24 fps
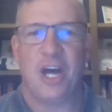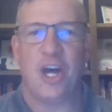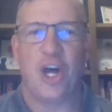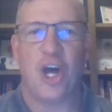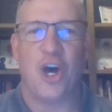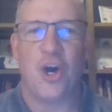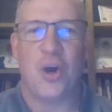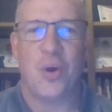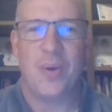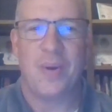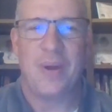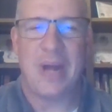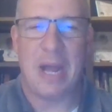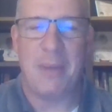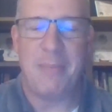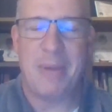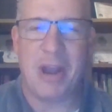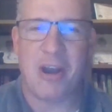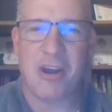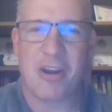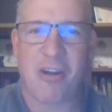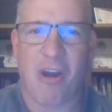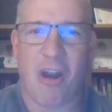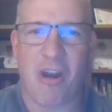Hello,
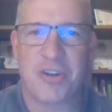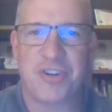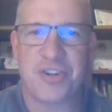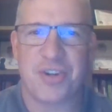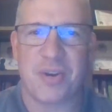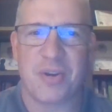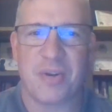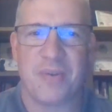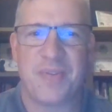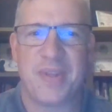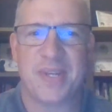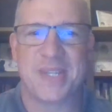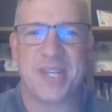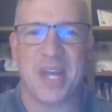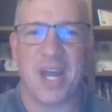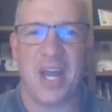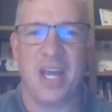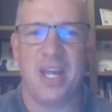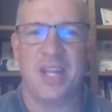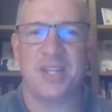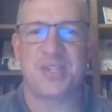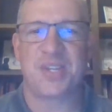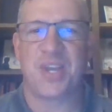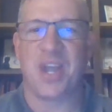I'm Eric Archer, the
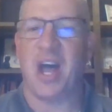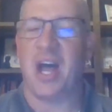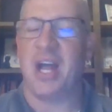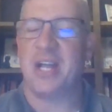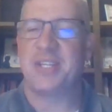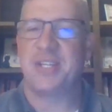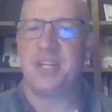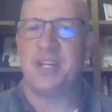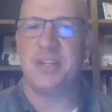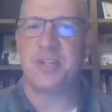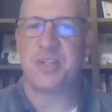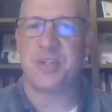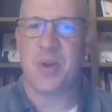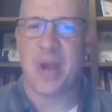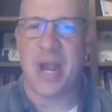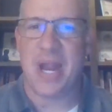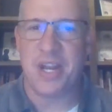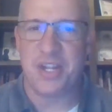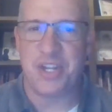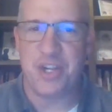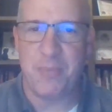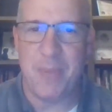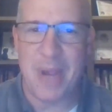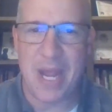Science Content
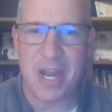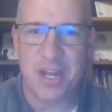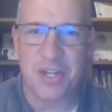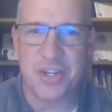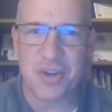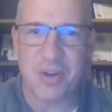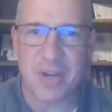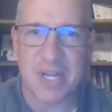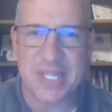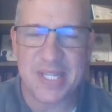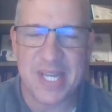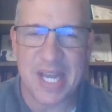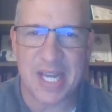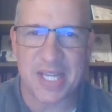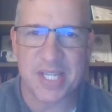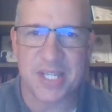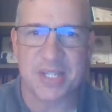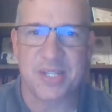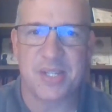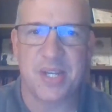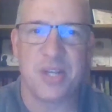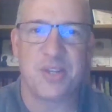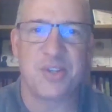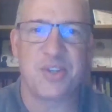Strategy Manager at
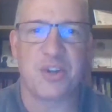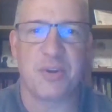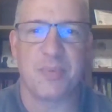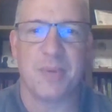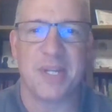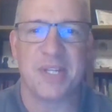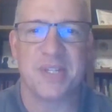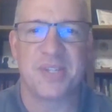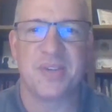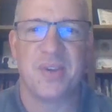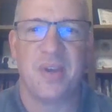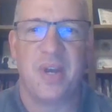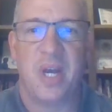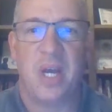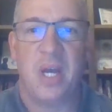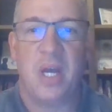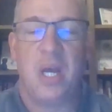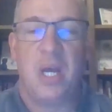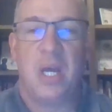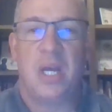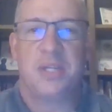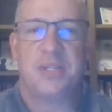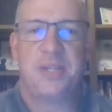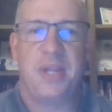Texas Instruments.
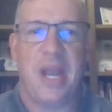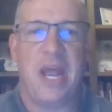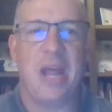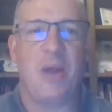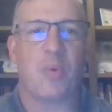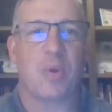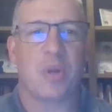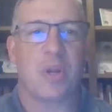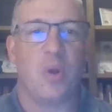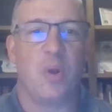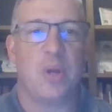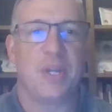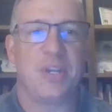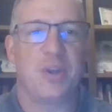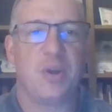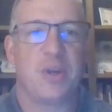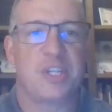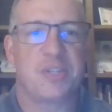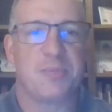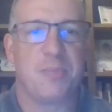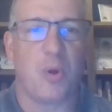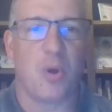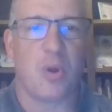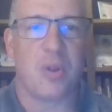Today we're going
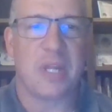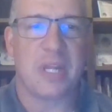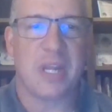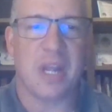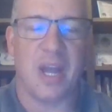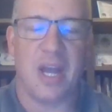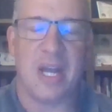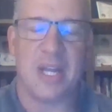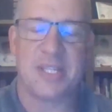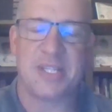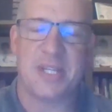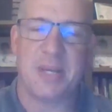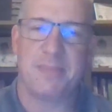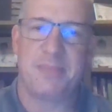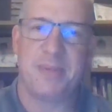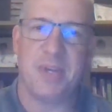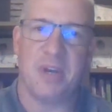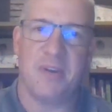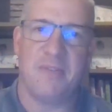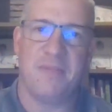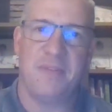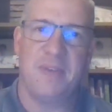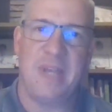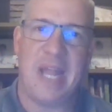to explore the
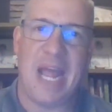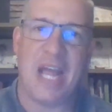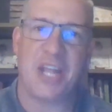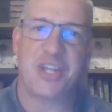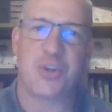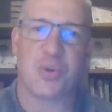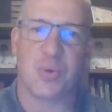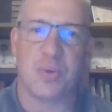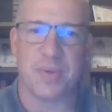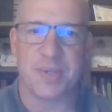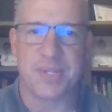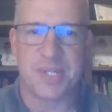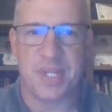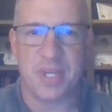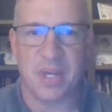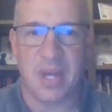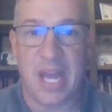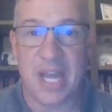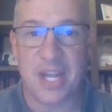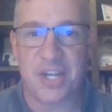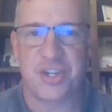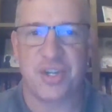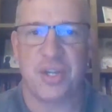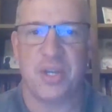concept of natural
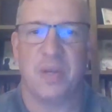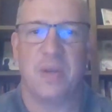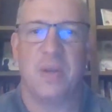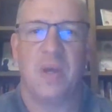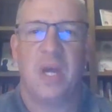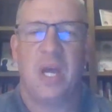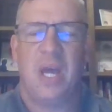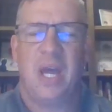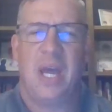selection,